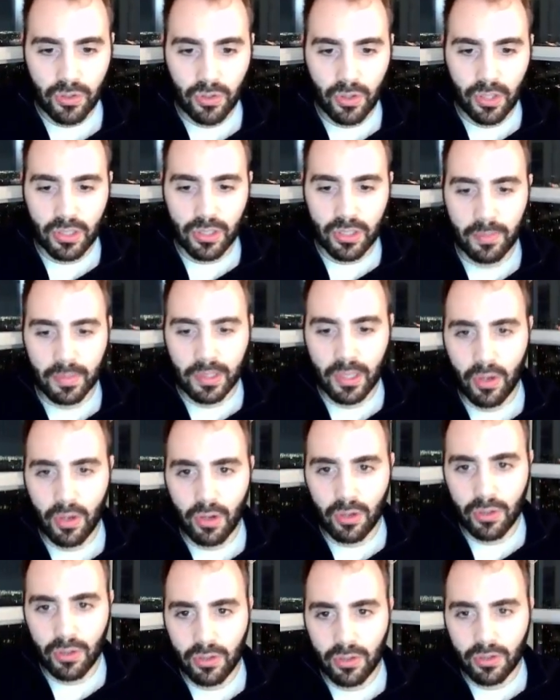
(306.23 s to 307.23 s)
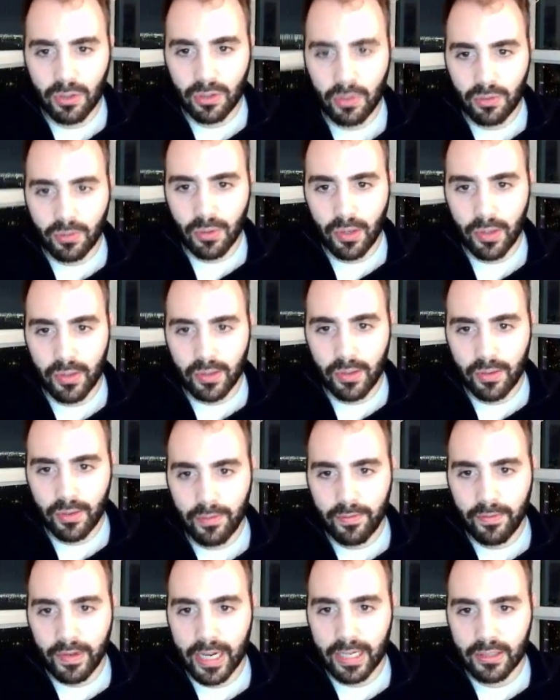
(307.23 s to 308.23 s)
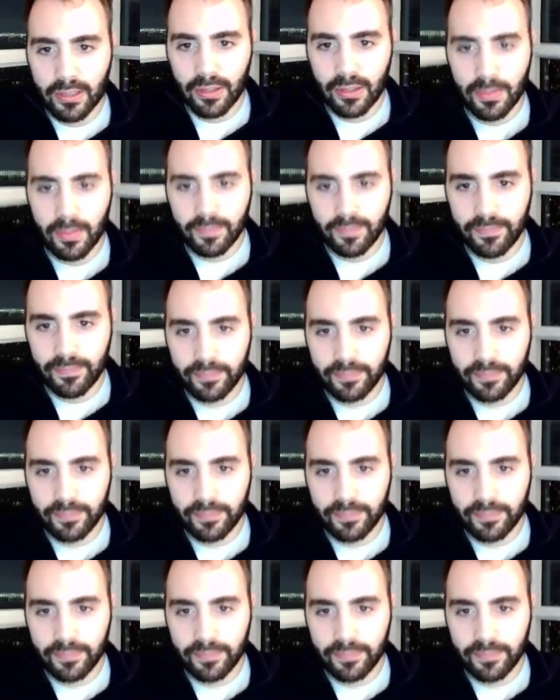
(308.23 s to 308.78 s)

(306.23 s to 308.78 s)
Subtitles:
So this could be called growth factor.